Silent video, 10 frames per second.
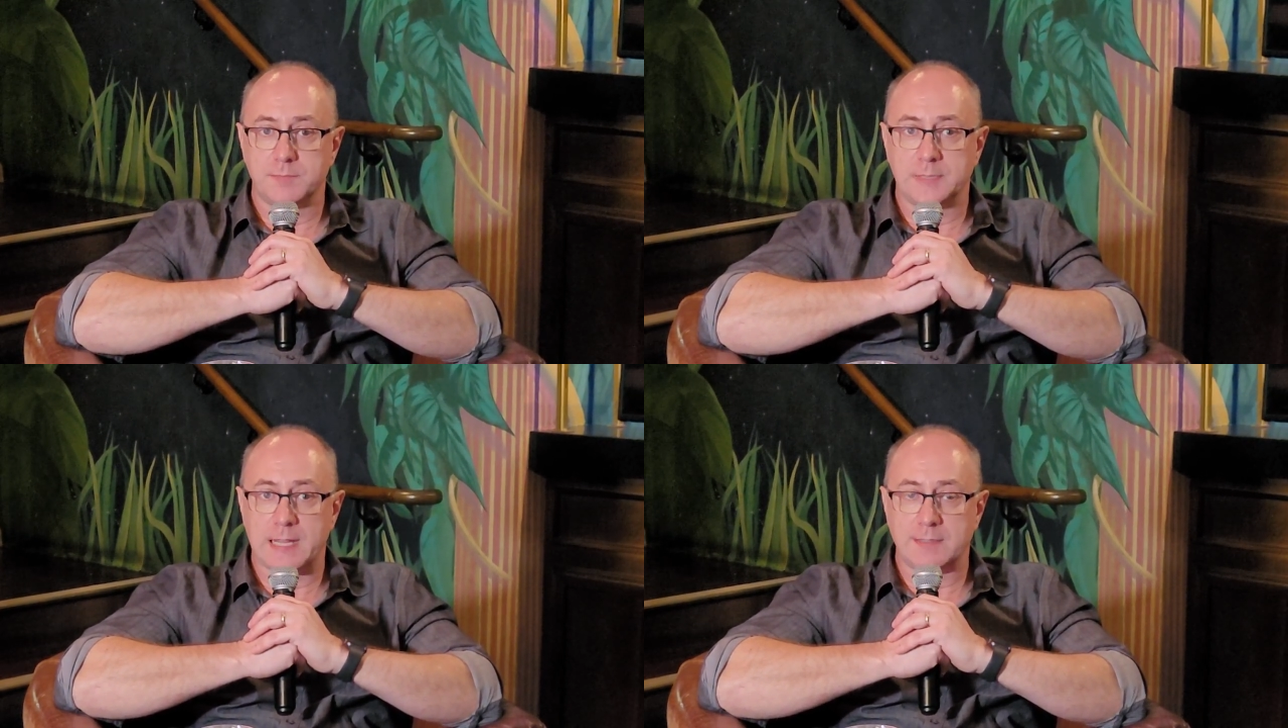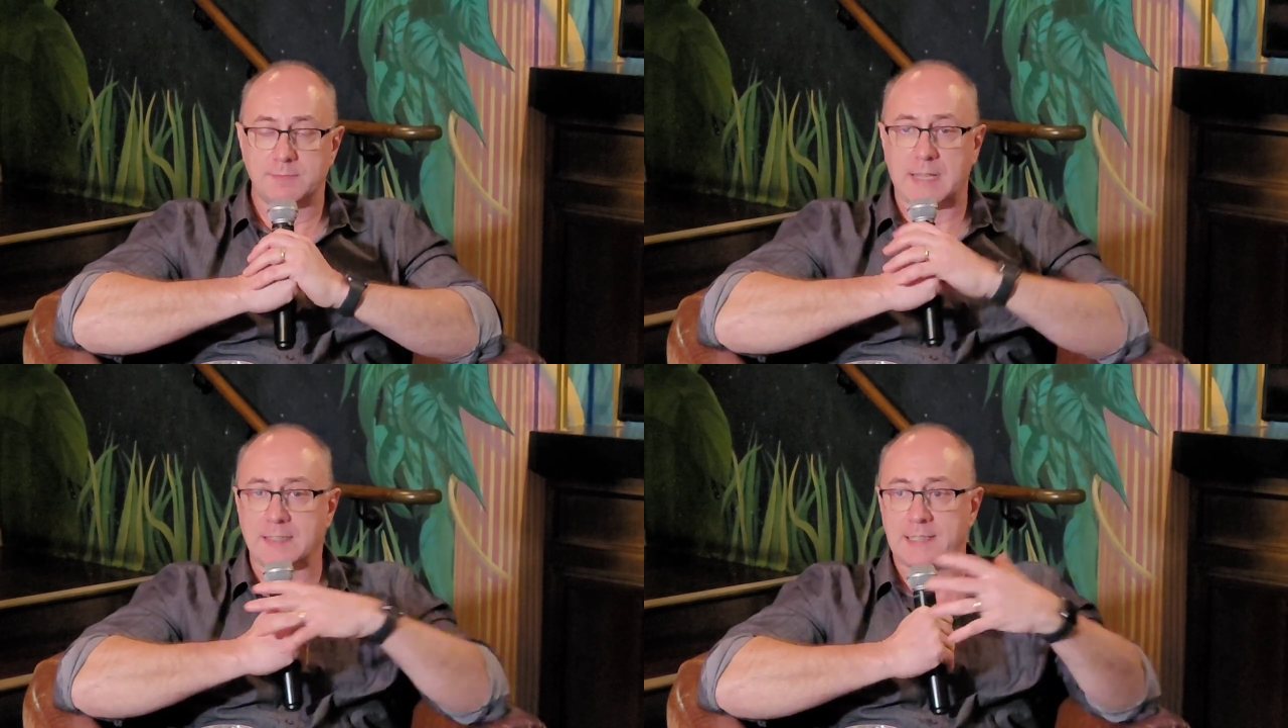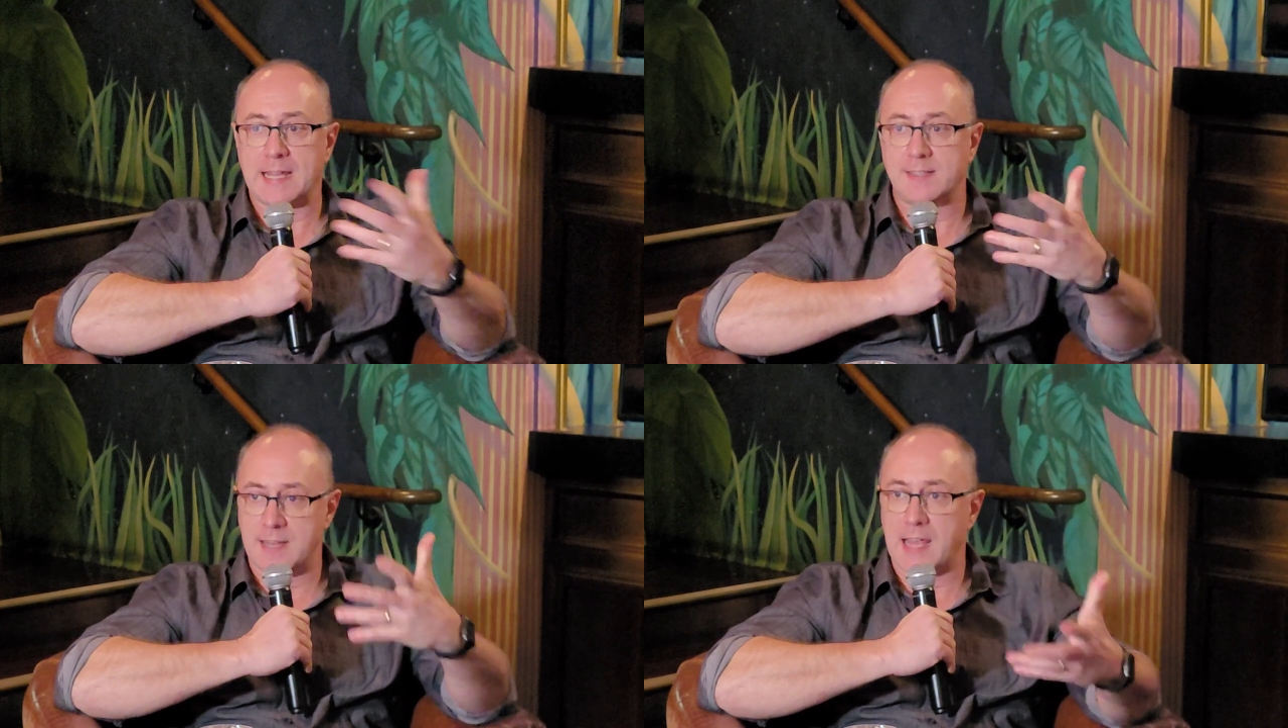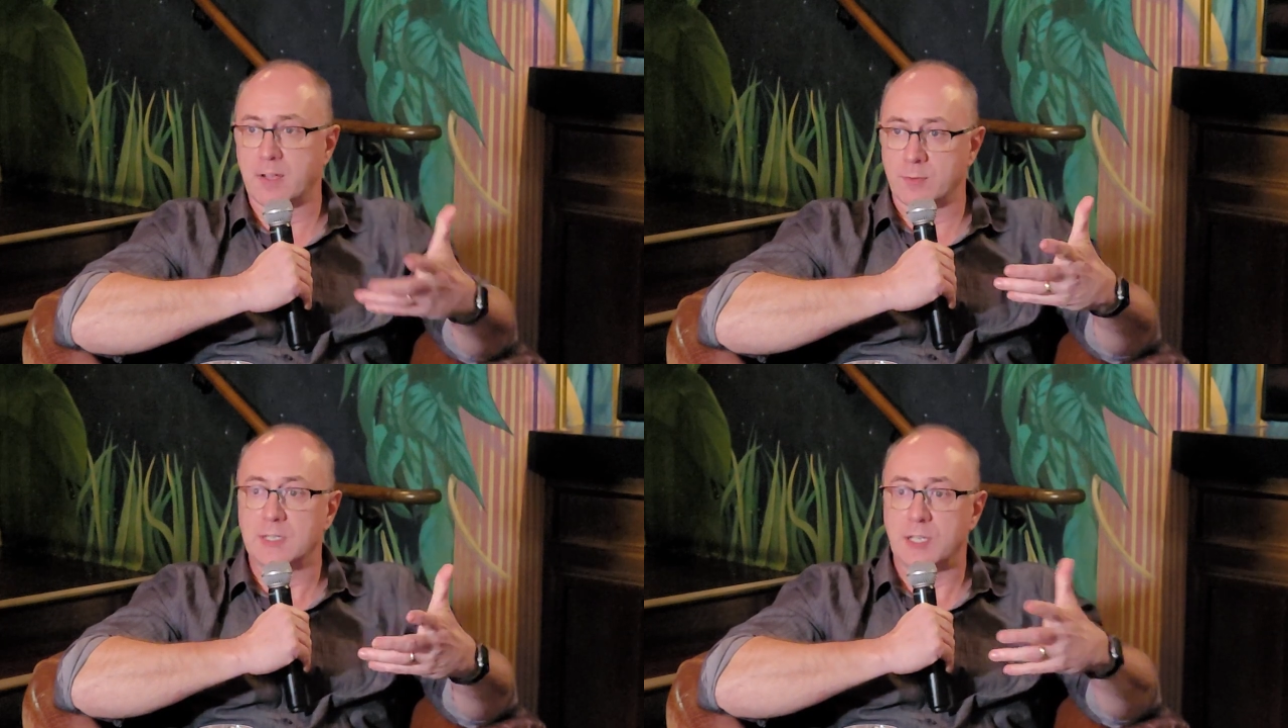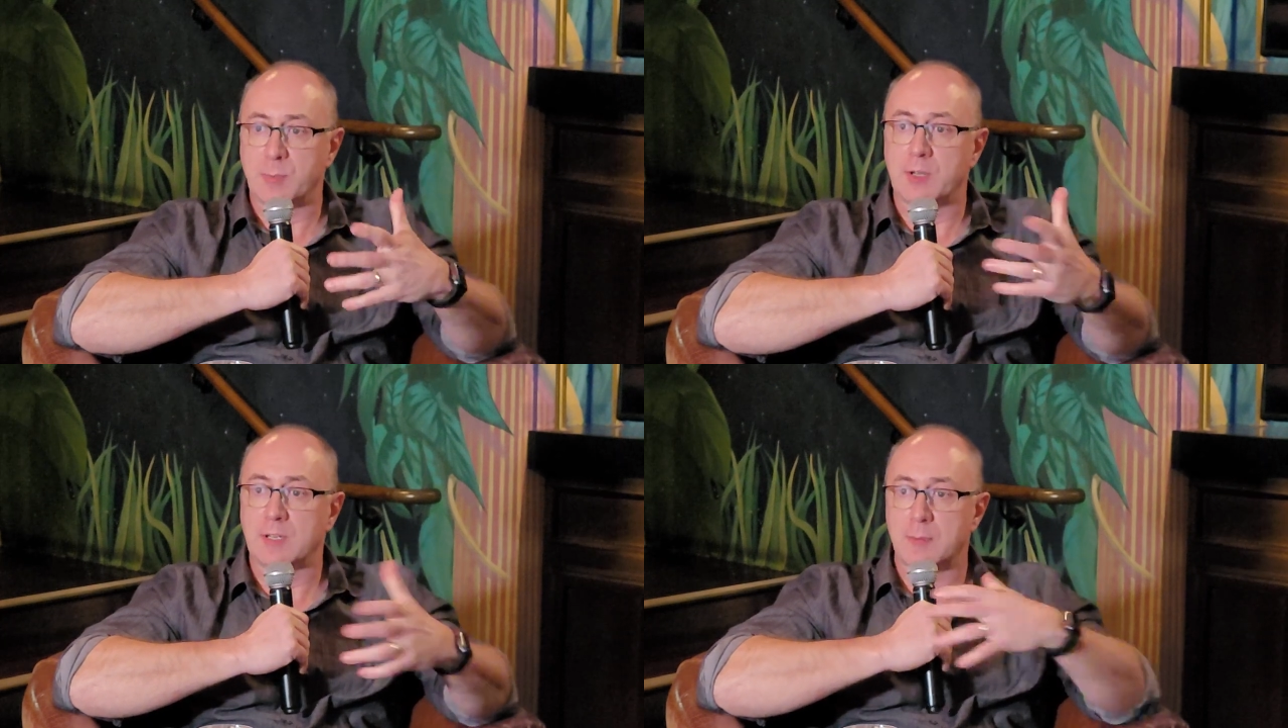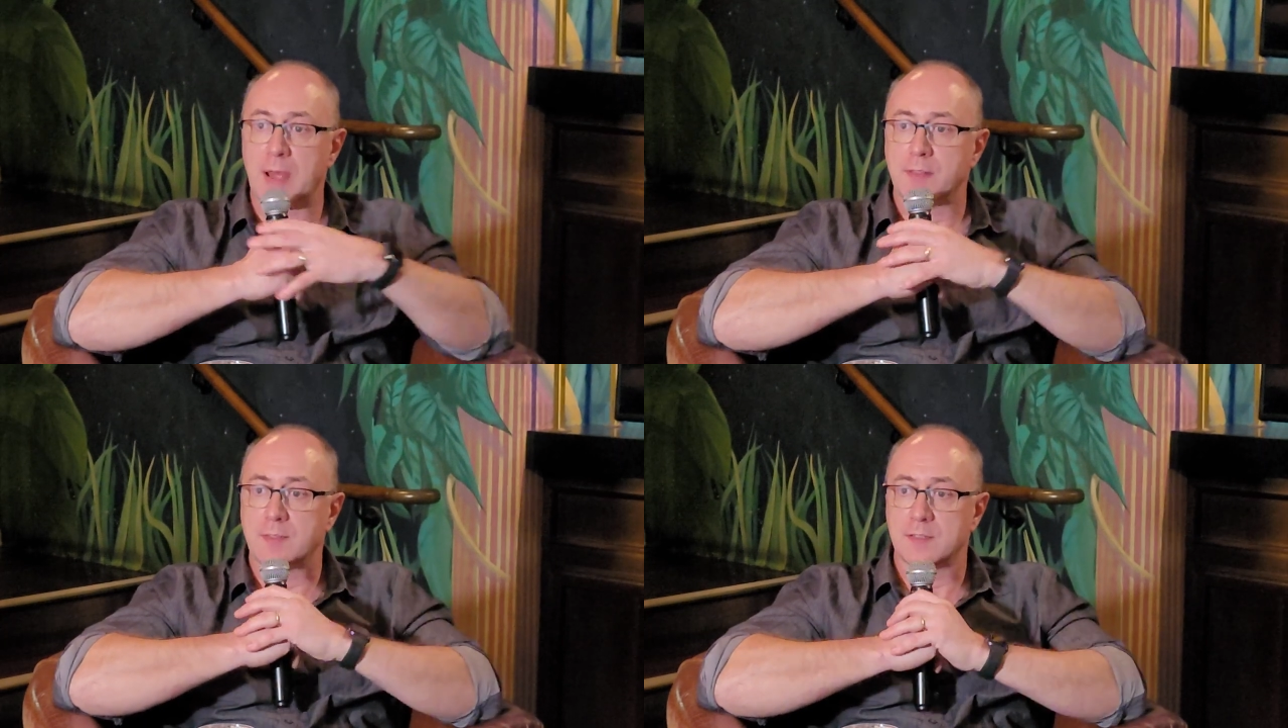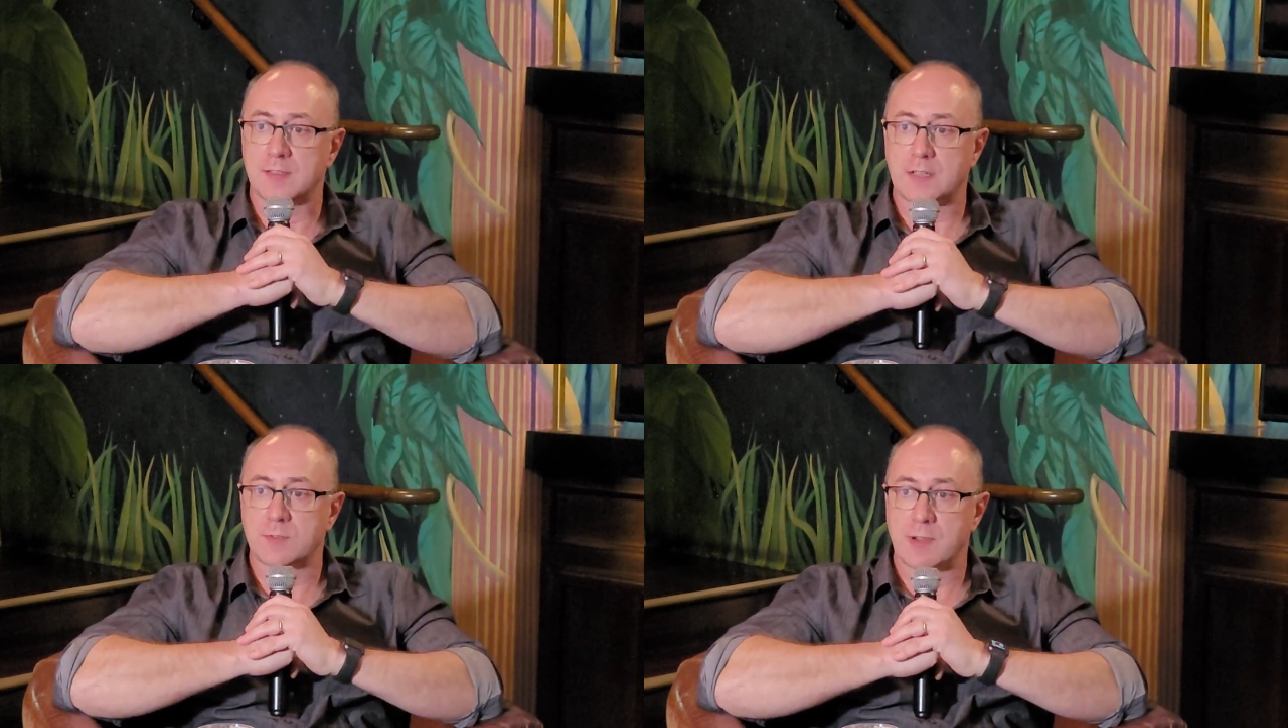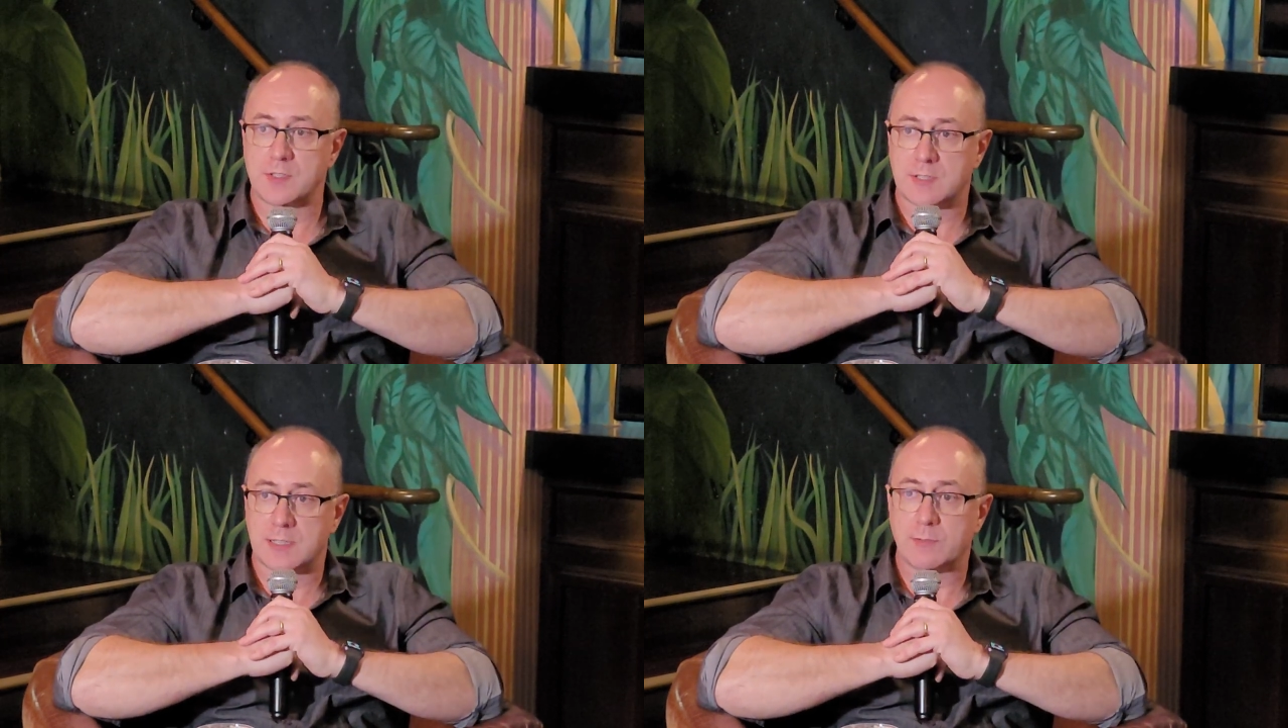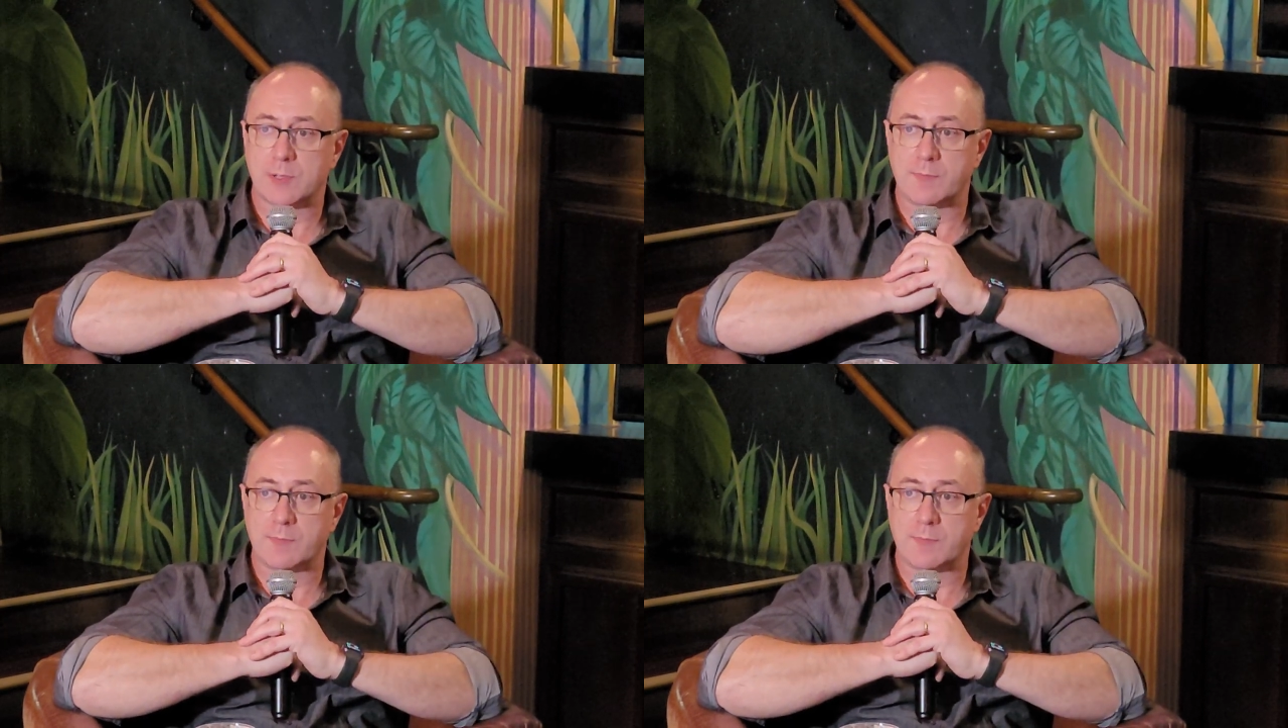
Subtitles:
latent anger in the community about the saturation level